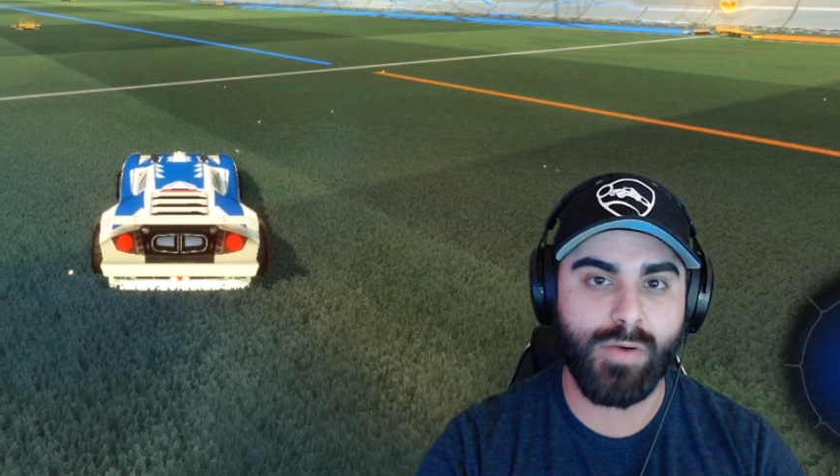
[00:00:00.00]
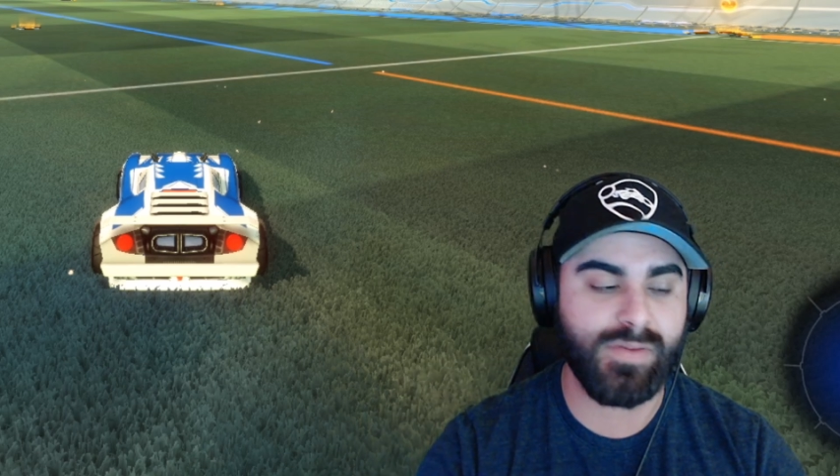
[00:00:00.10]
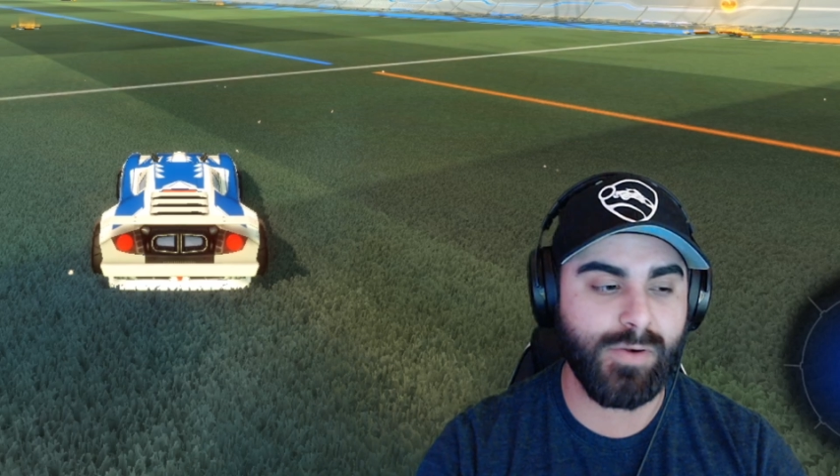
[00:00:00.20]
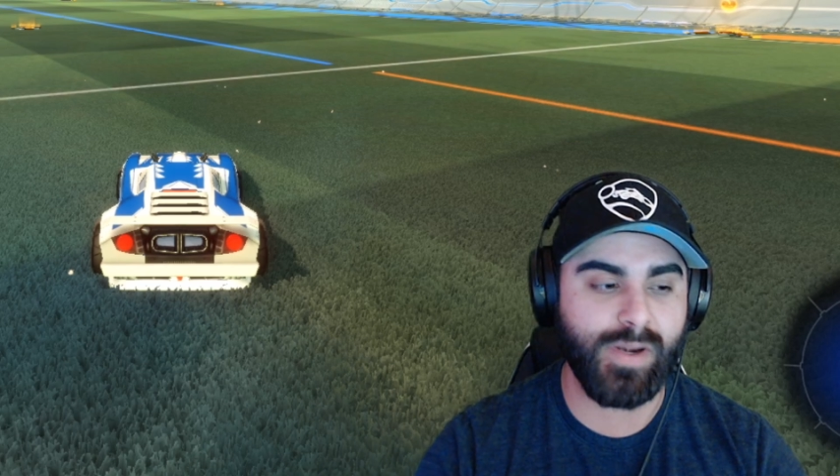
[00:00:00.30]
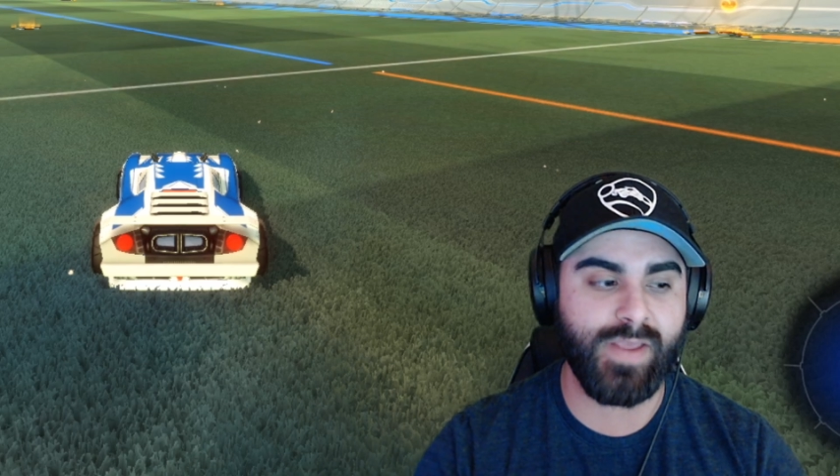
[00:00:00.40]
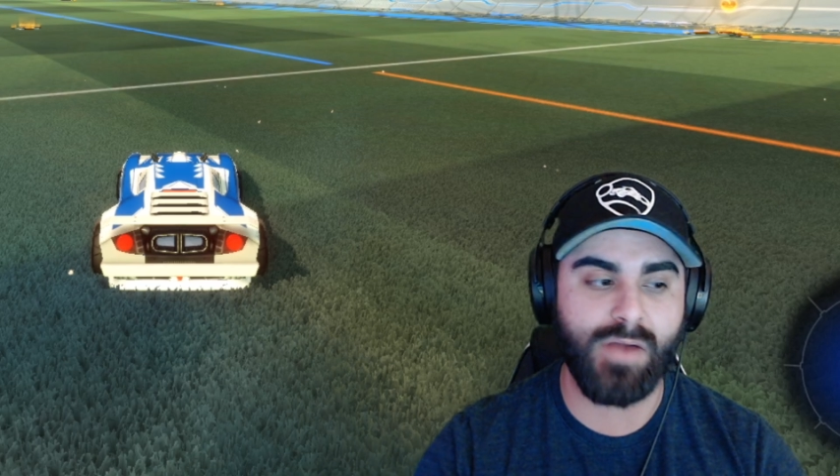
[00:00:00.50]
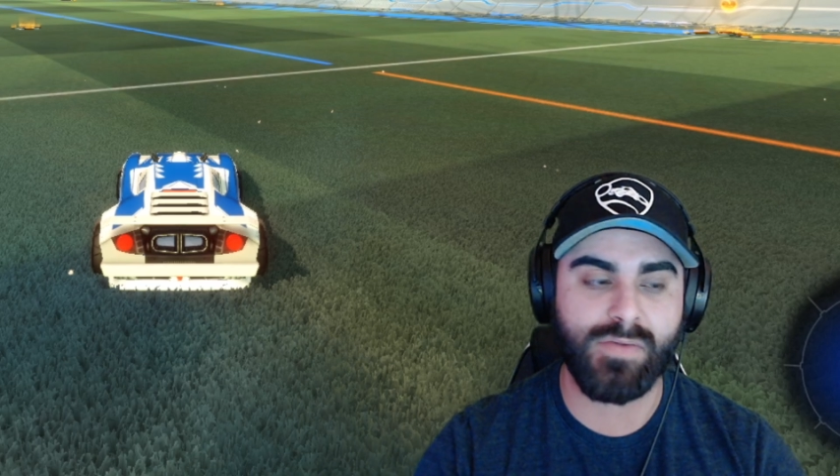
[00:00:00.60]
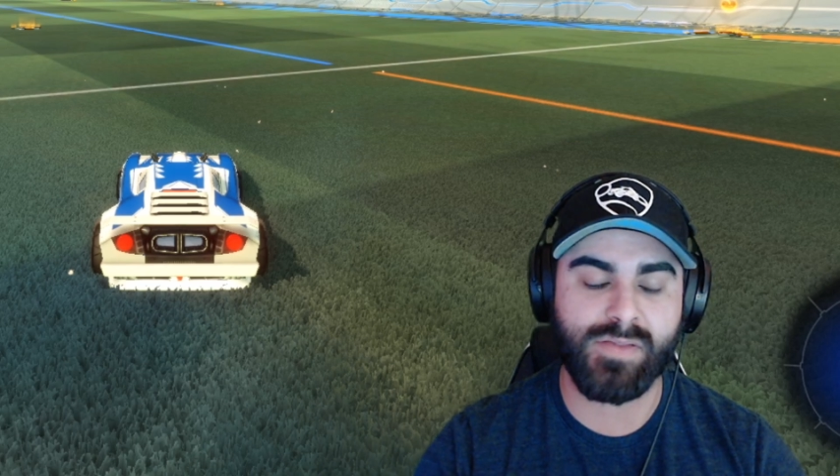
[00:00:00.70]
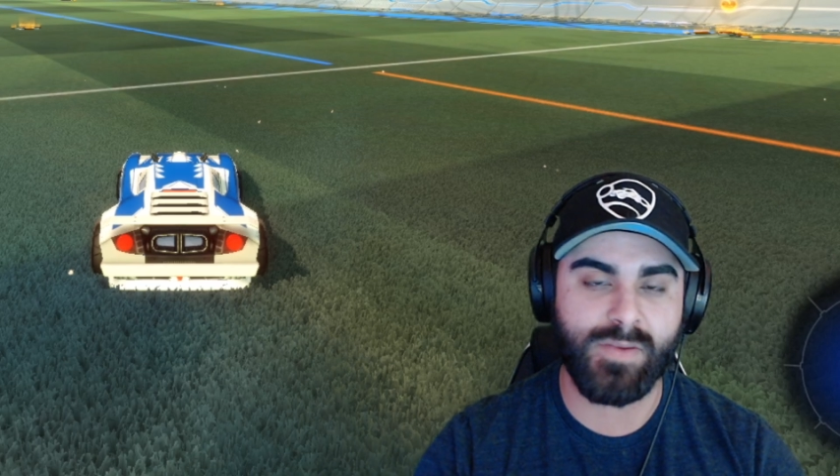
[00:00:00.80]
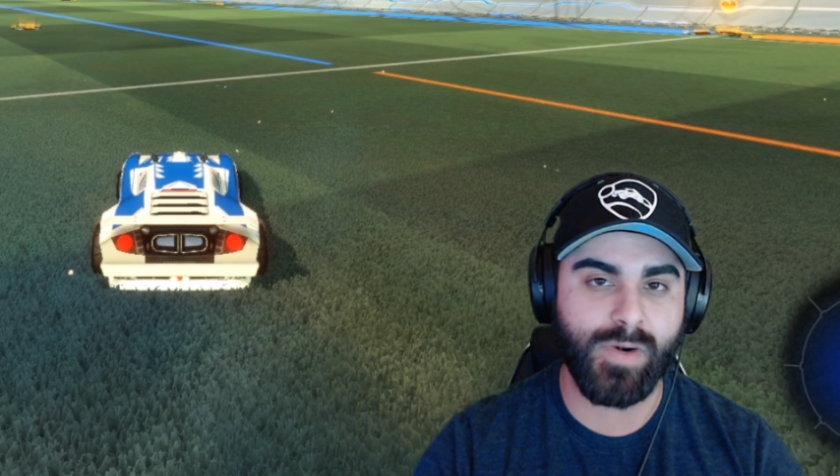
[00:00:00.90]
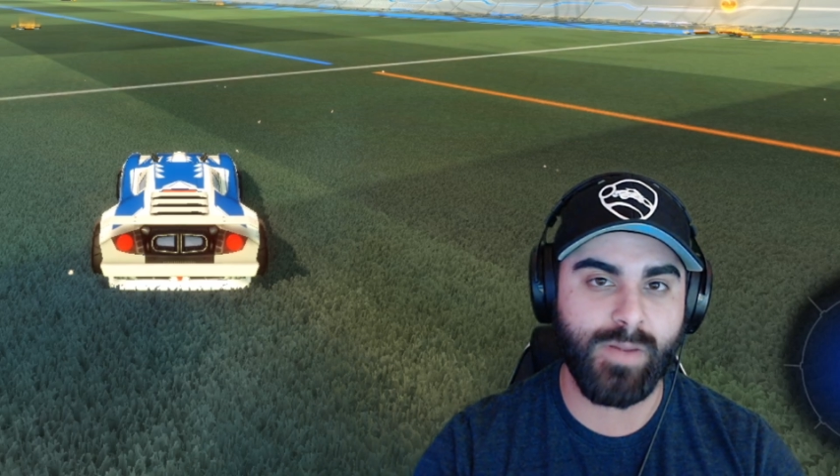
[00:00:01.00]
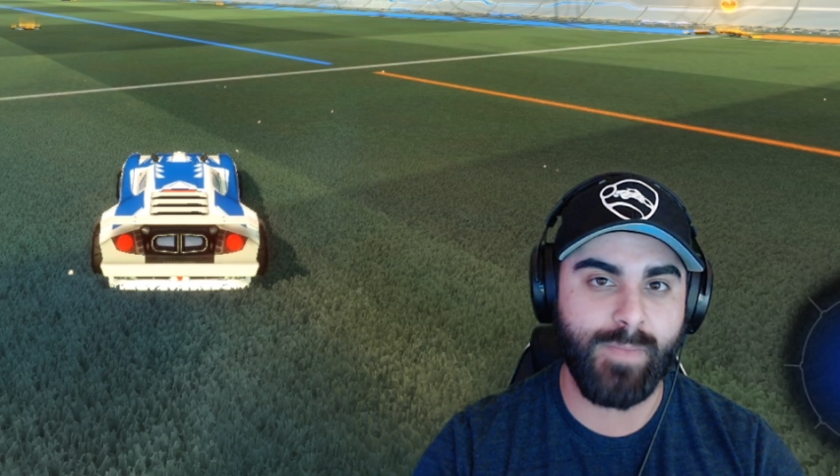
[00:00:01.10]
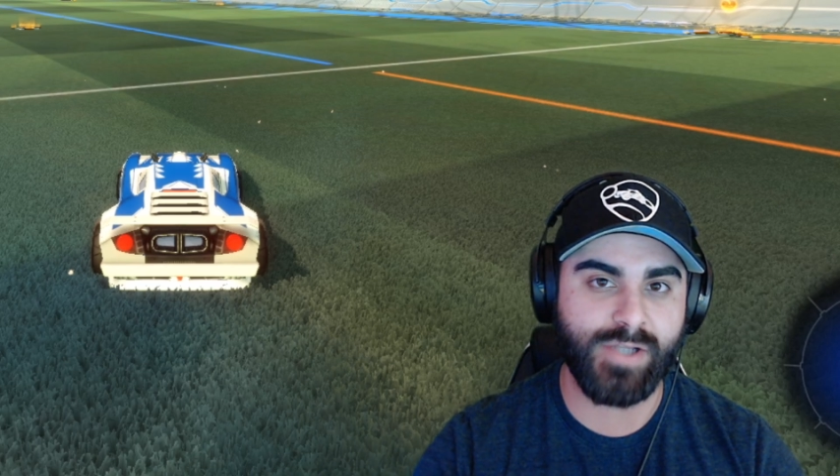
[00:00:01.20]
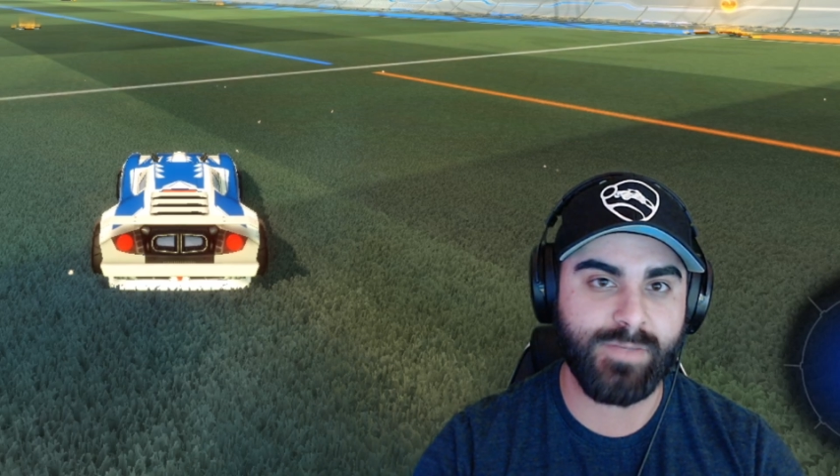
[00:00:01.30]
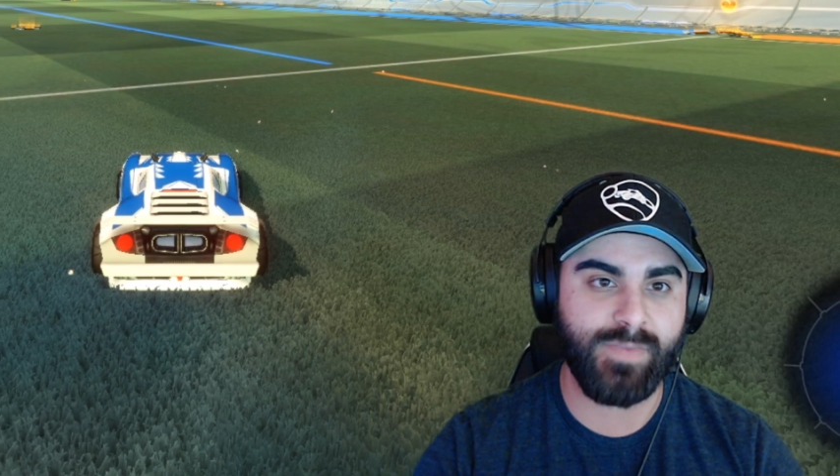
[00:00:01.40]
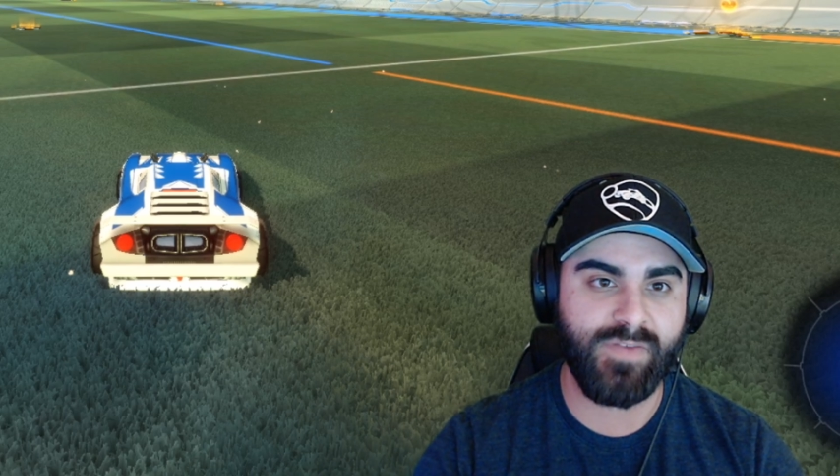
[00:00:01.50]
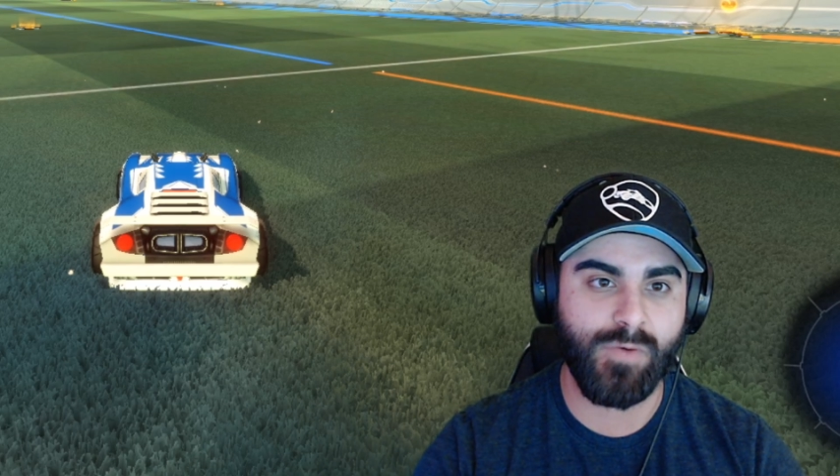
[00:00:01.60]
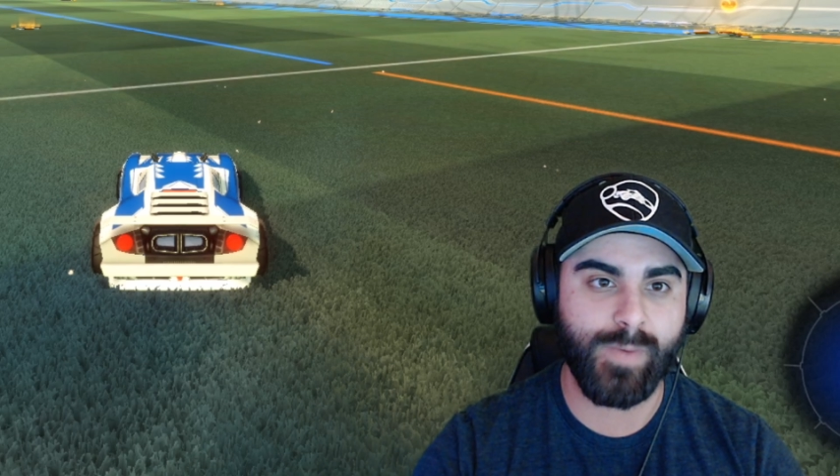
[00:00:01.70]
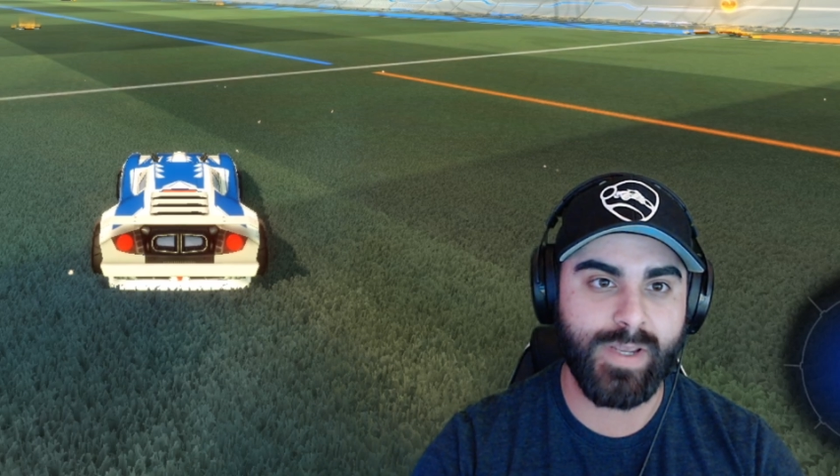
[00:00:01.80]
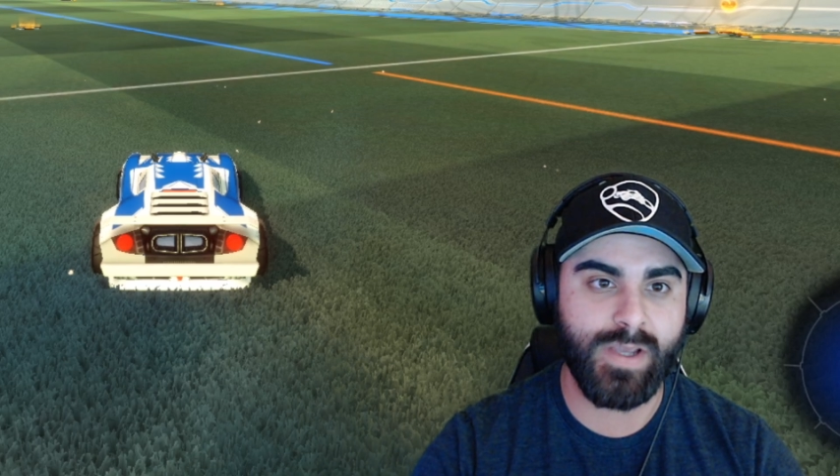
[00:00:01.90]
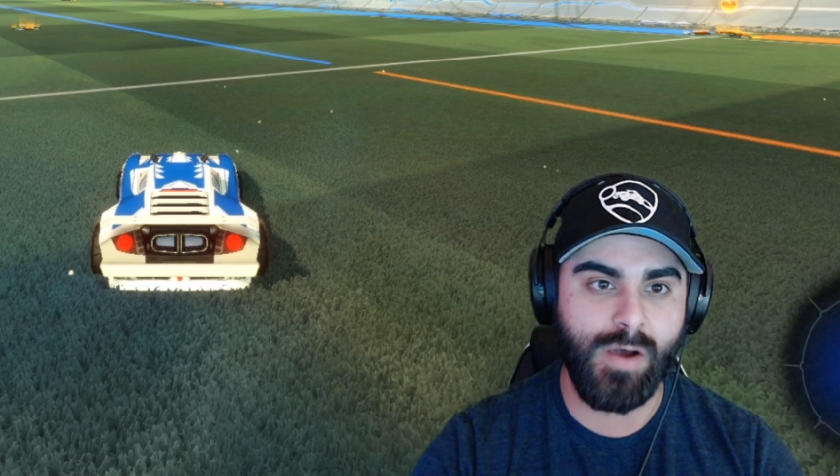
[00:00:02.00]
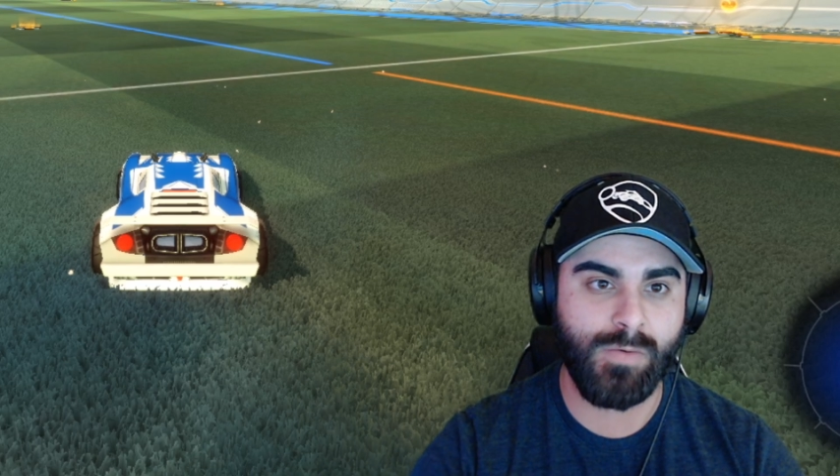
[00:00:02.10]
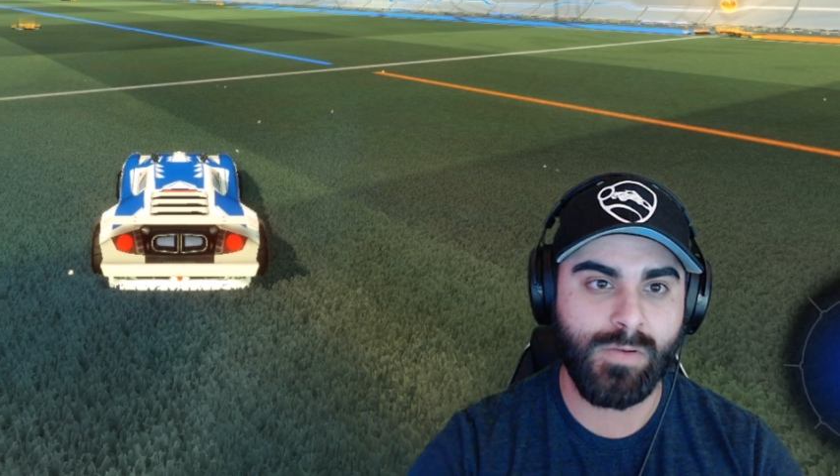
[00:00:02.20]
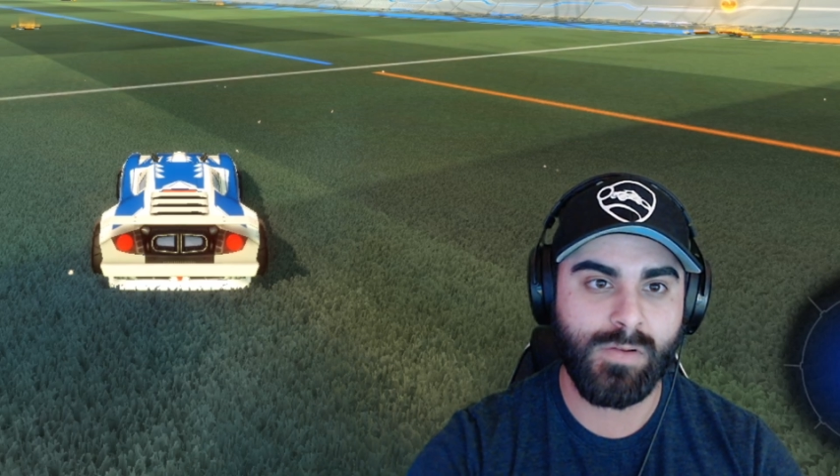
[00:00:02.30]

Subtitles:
Is there anything else that you want to mention before we go?